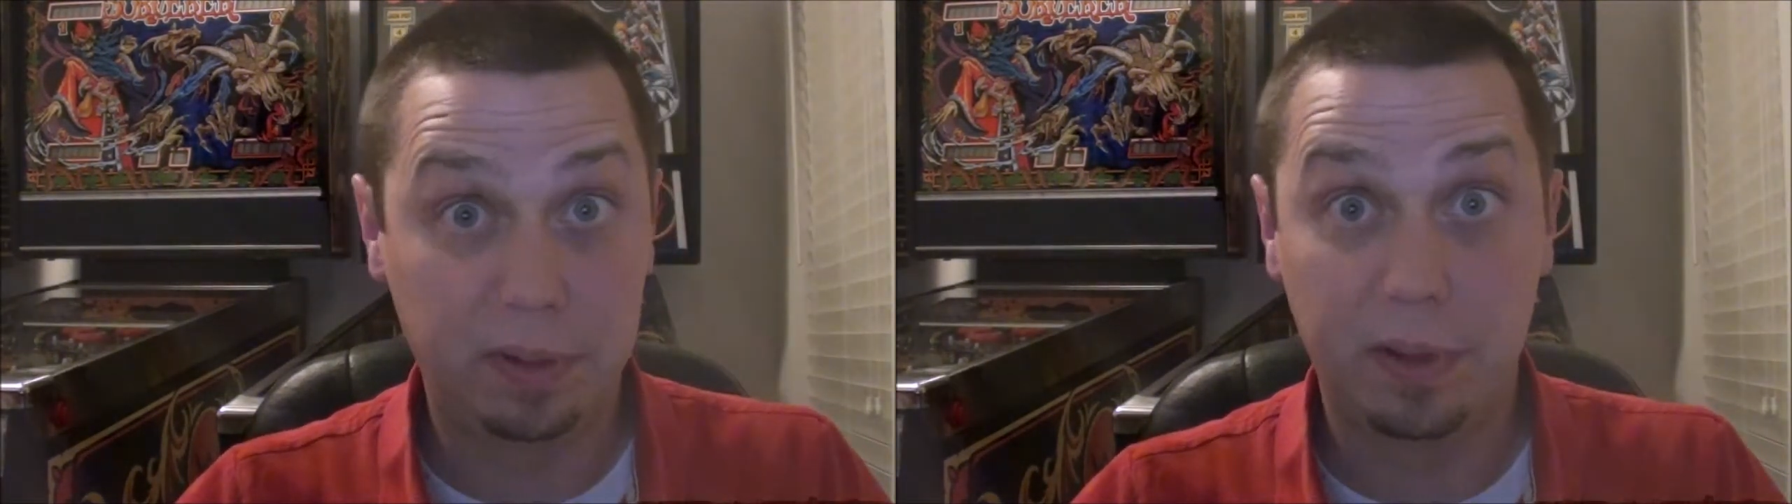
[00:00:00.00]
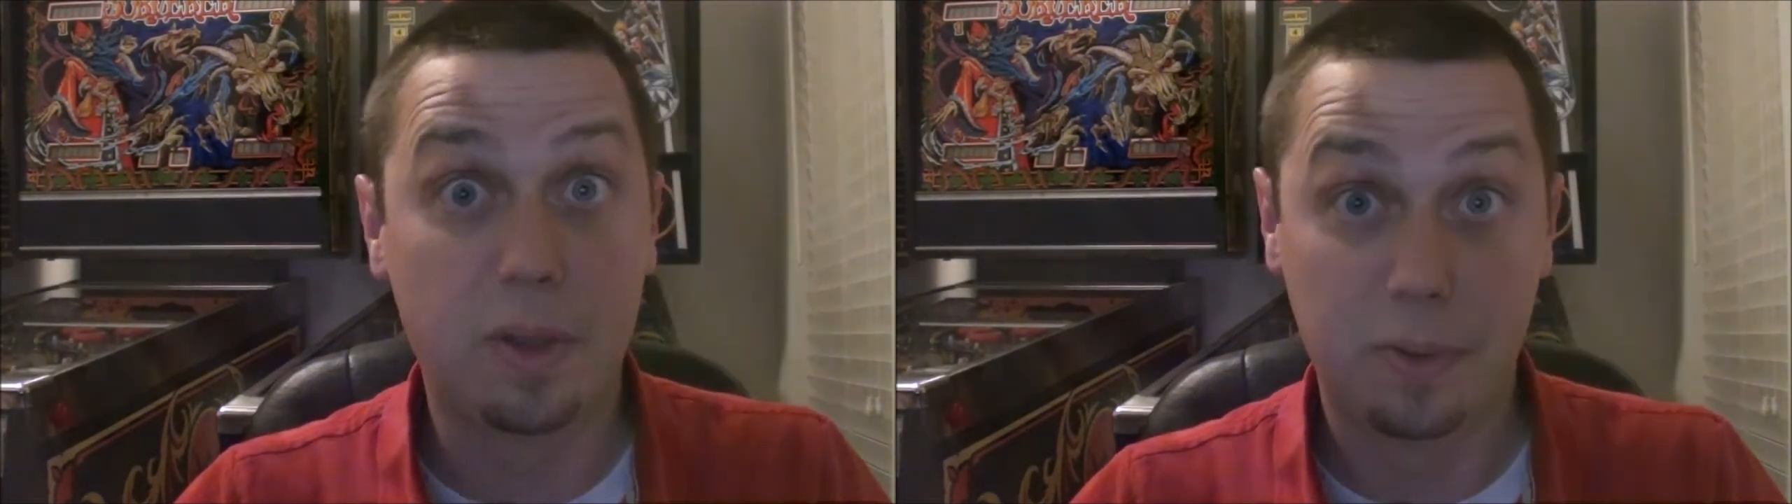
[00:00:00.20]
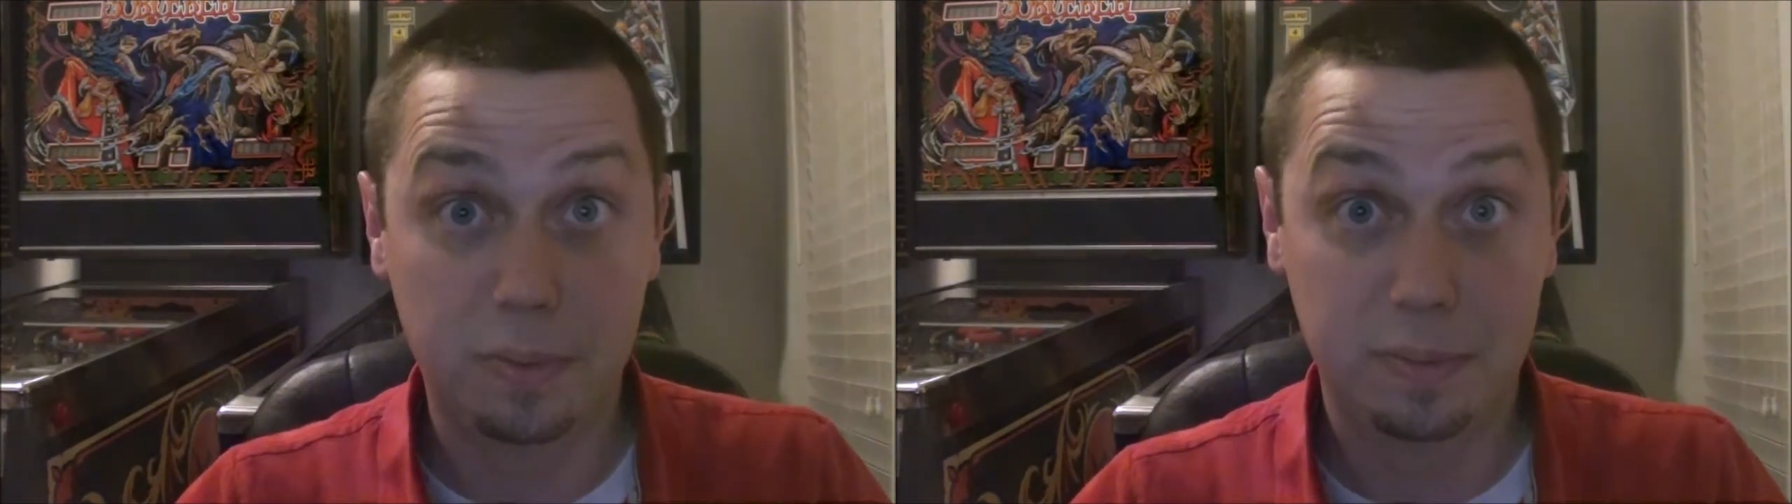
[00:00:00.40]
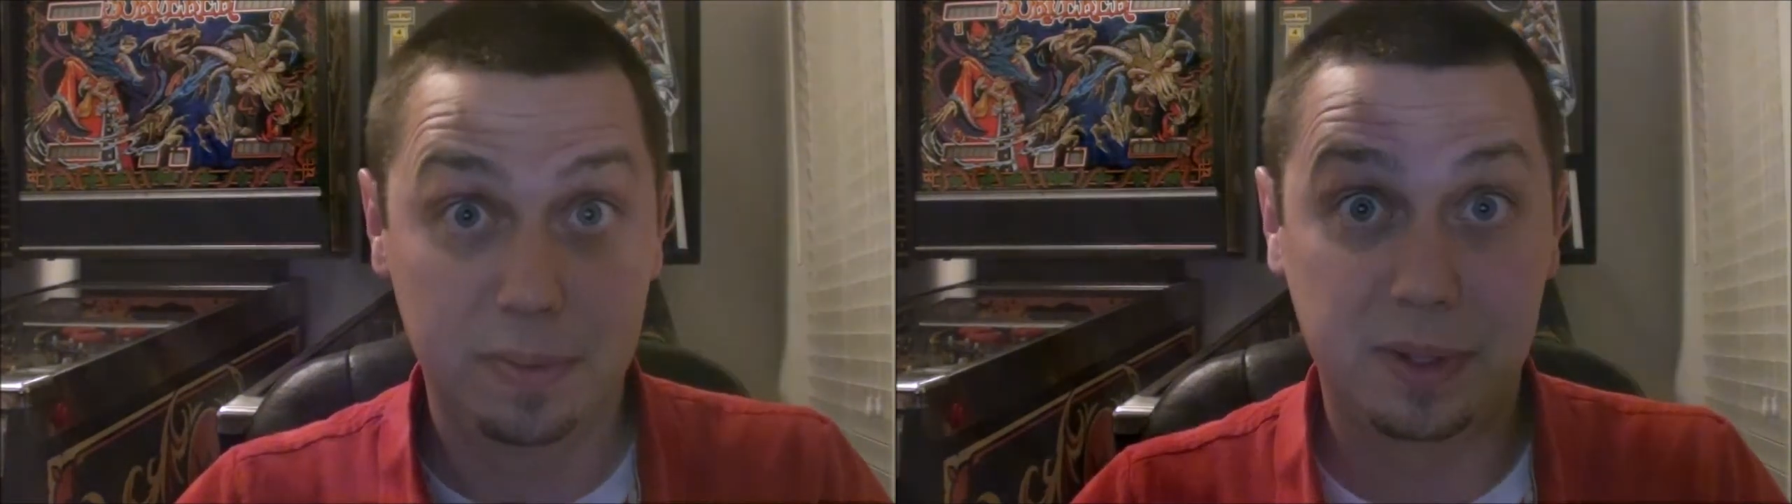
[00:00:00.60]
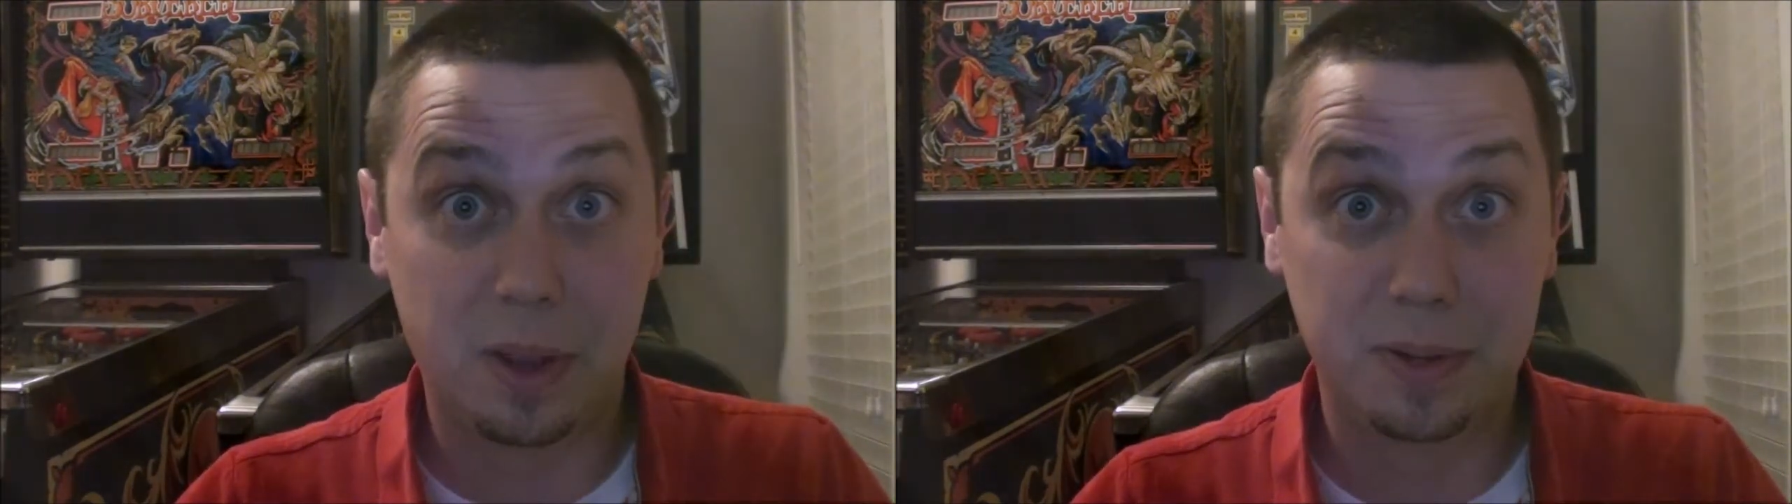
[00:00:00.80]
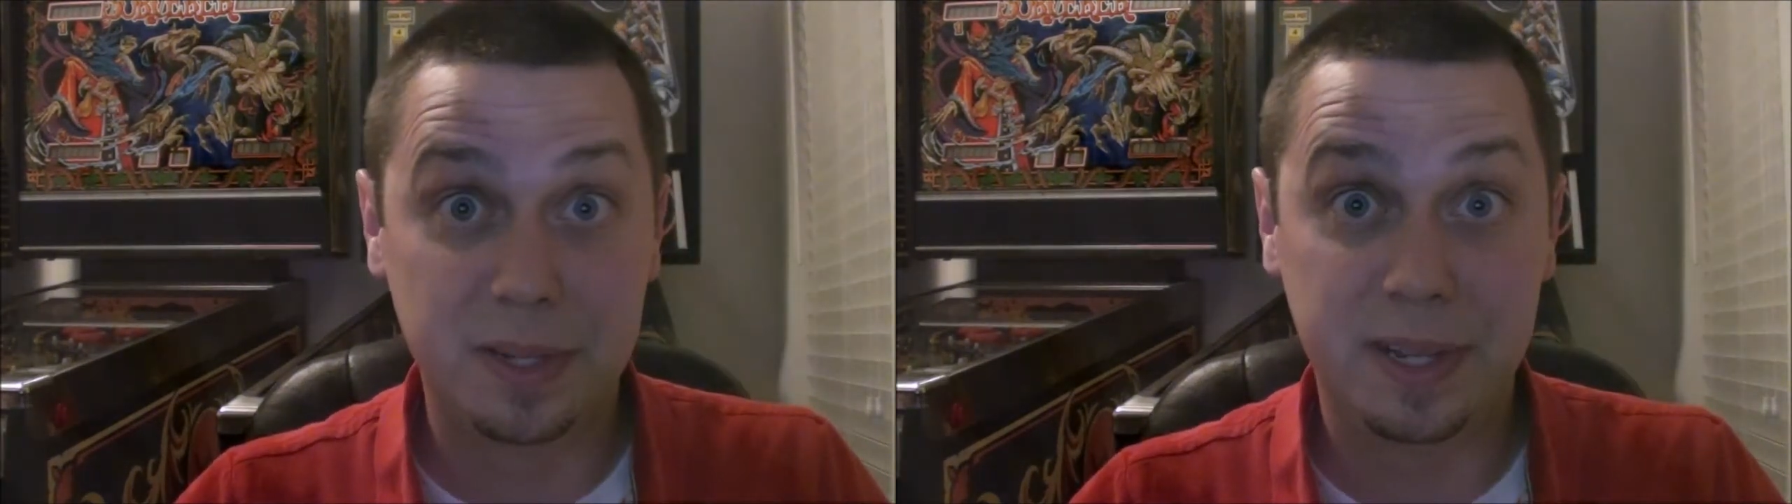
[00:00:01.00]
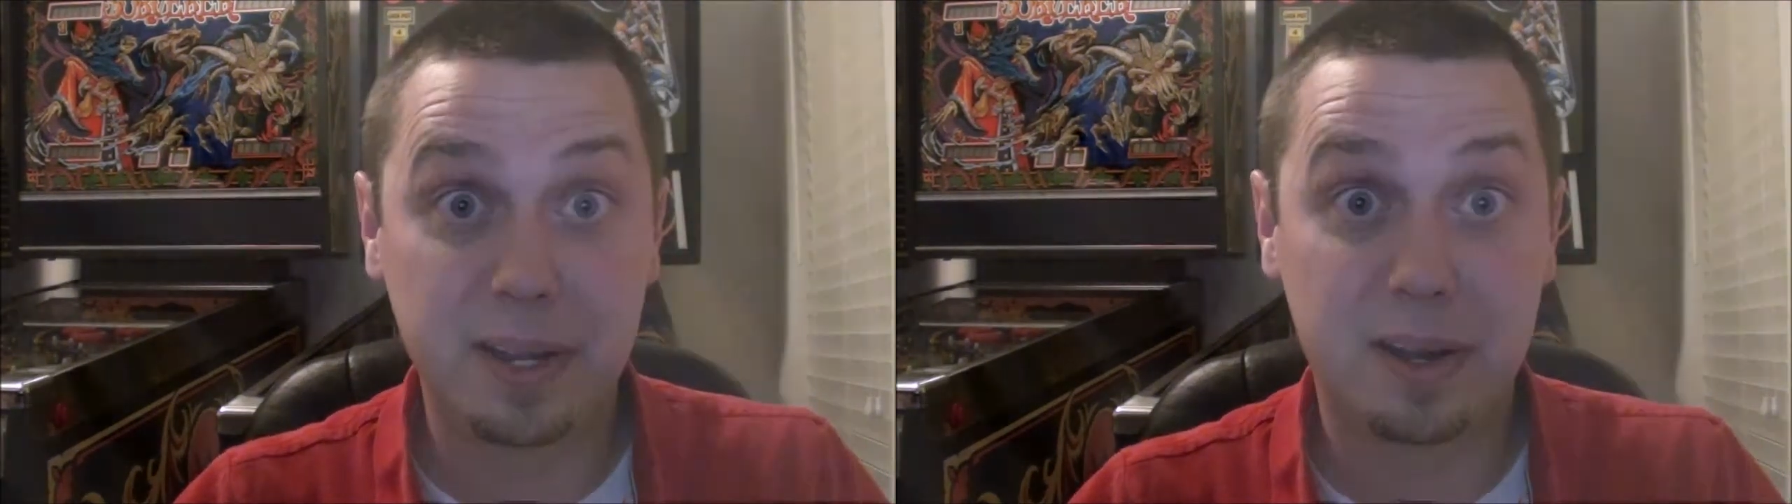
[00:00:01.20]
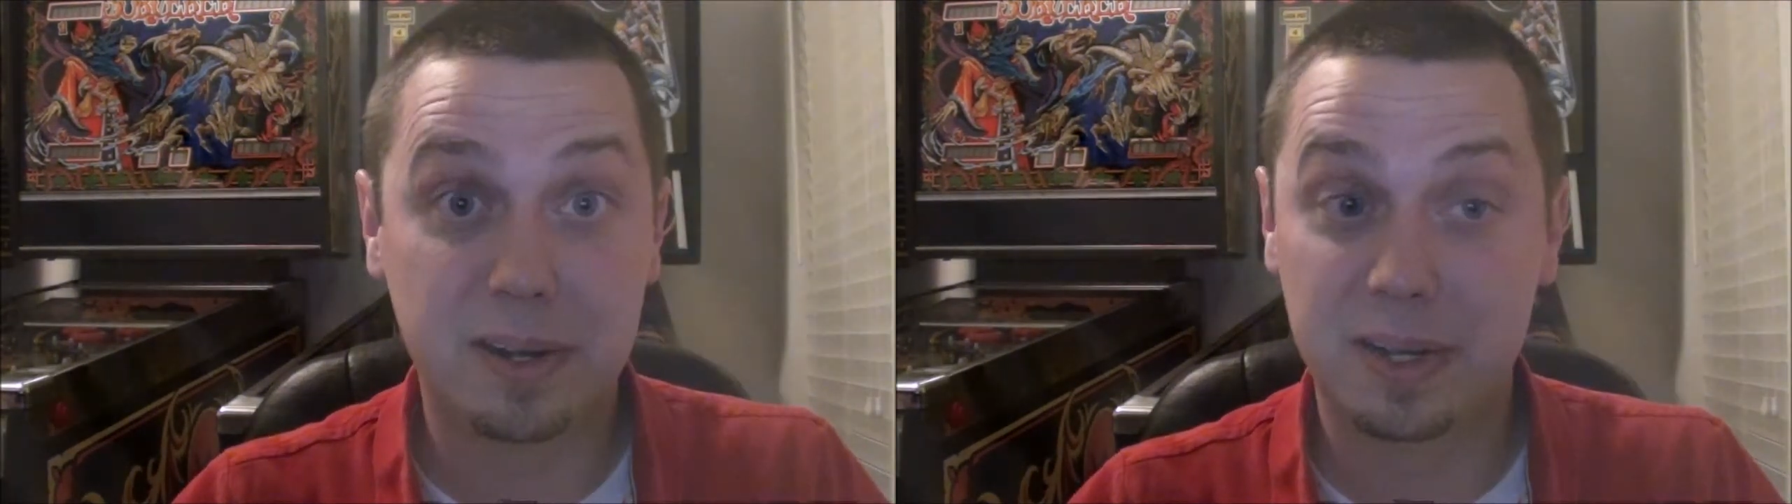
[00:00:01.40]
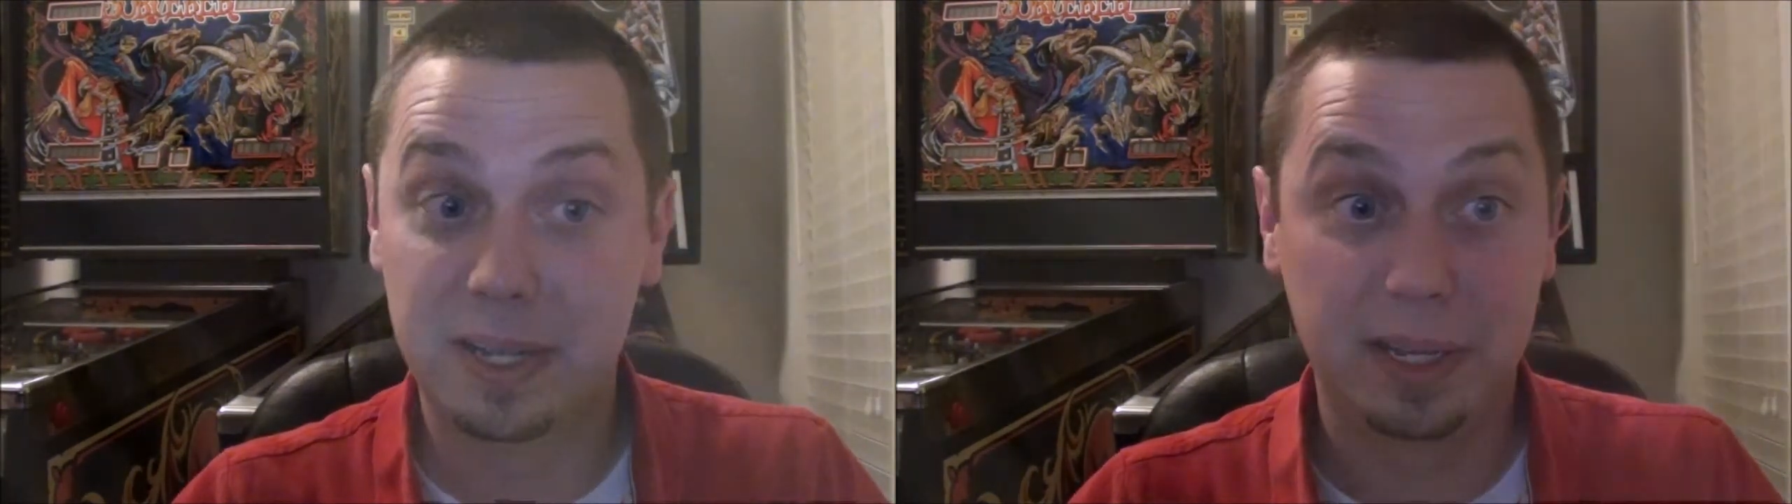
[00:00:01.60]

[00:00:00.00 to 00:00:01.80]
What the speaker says: go to the ER,